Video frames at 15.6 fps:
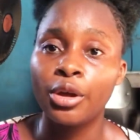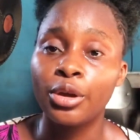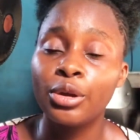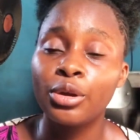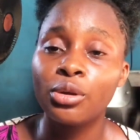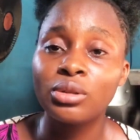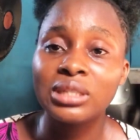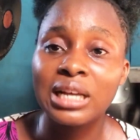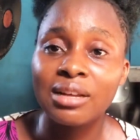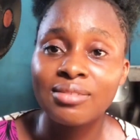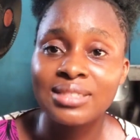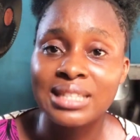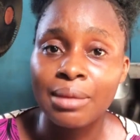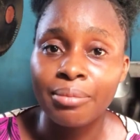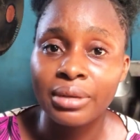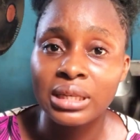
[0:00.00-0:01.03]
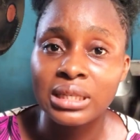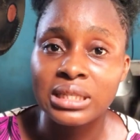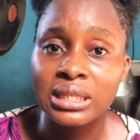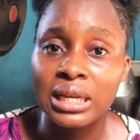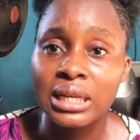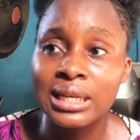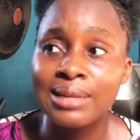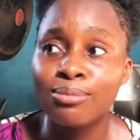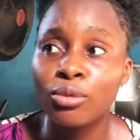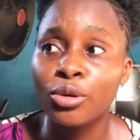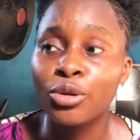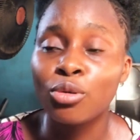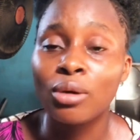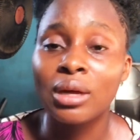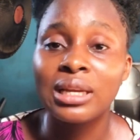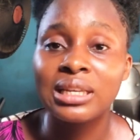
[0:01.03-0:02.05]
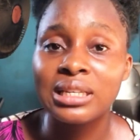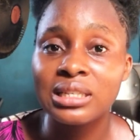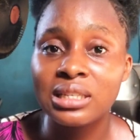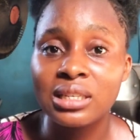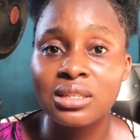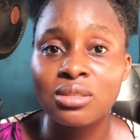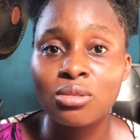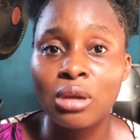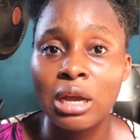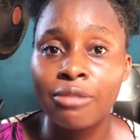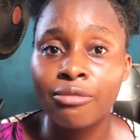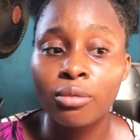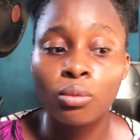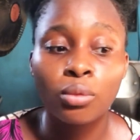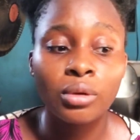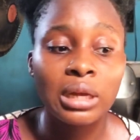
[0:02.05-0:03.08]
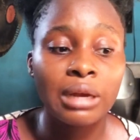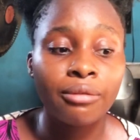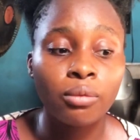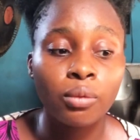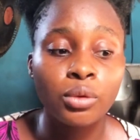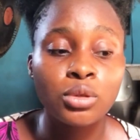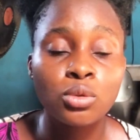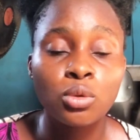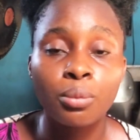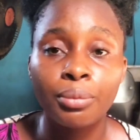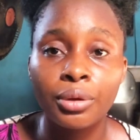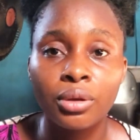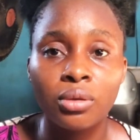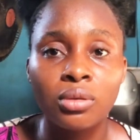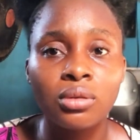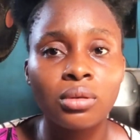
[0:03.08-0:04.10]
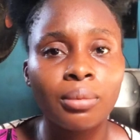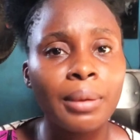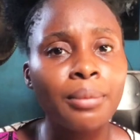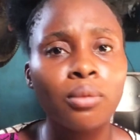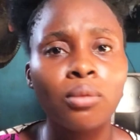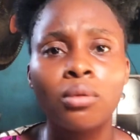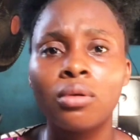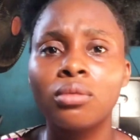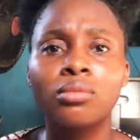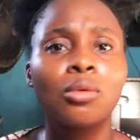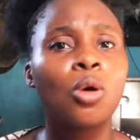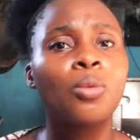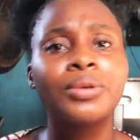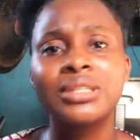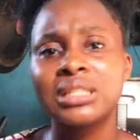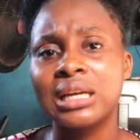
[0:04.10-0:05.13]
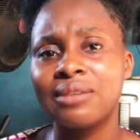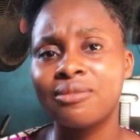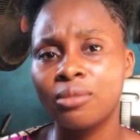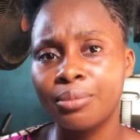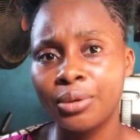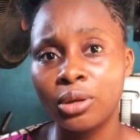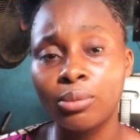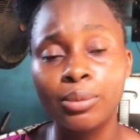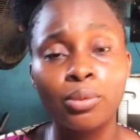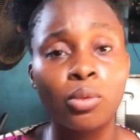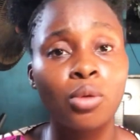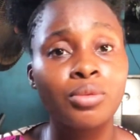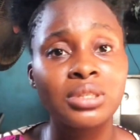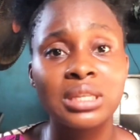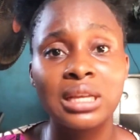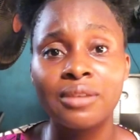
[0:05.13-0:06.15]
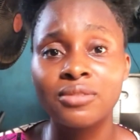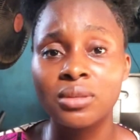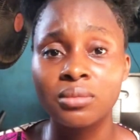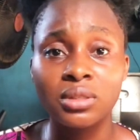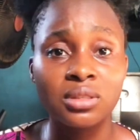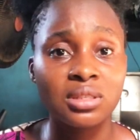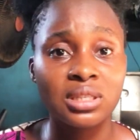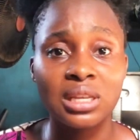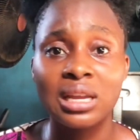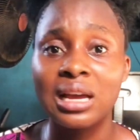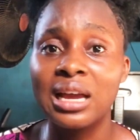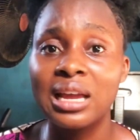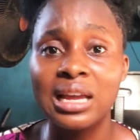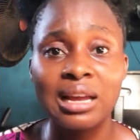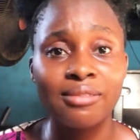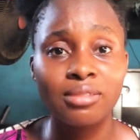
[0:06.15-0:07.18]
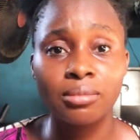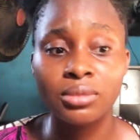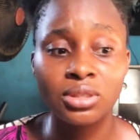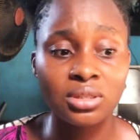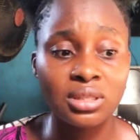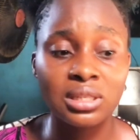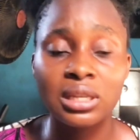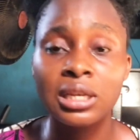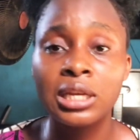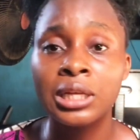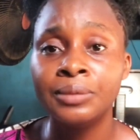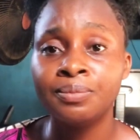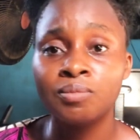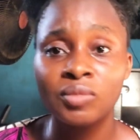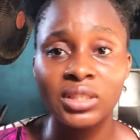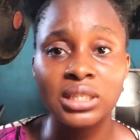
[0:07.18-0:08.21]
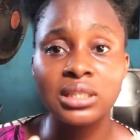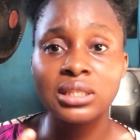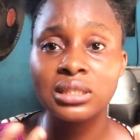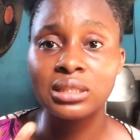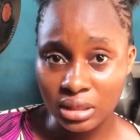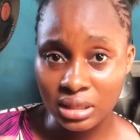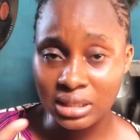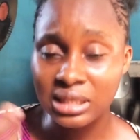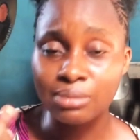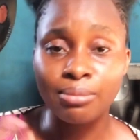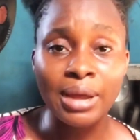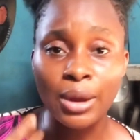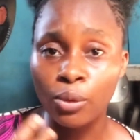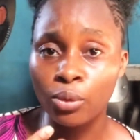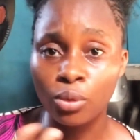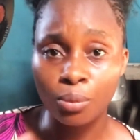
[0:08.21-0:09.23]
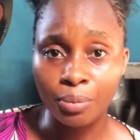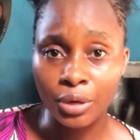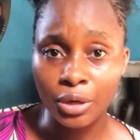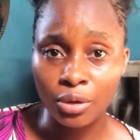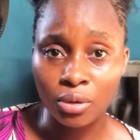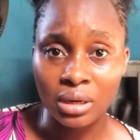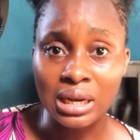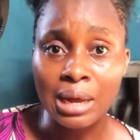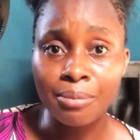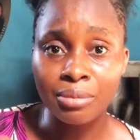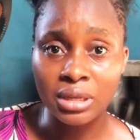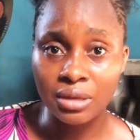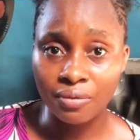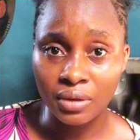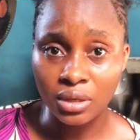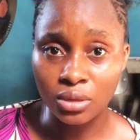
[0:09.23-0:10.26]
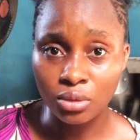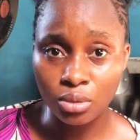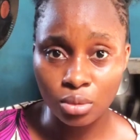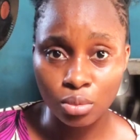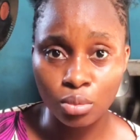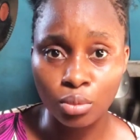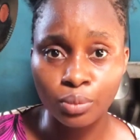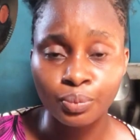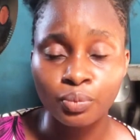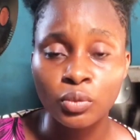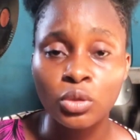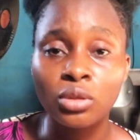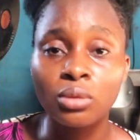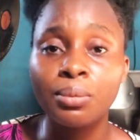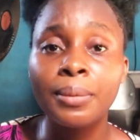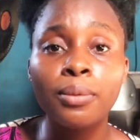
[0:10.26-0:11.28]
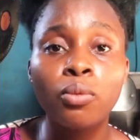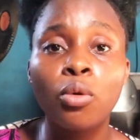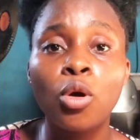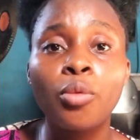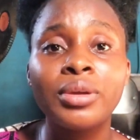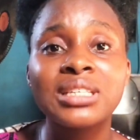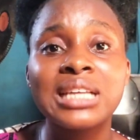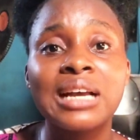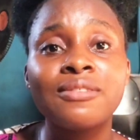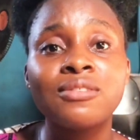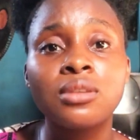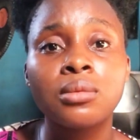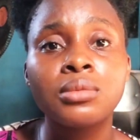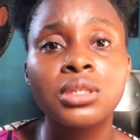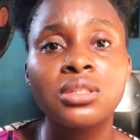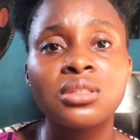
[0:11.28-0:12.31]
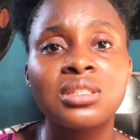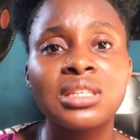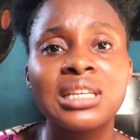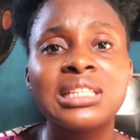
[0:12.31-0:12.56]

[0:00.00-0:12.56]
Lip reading: You don't have stability anymore. You are listening to everyone's opinion. Look, people will always have opinion. People will always have something to say. I have something to say. This is my own opinion I'm giving too. So people will always have something to say.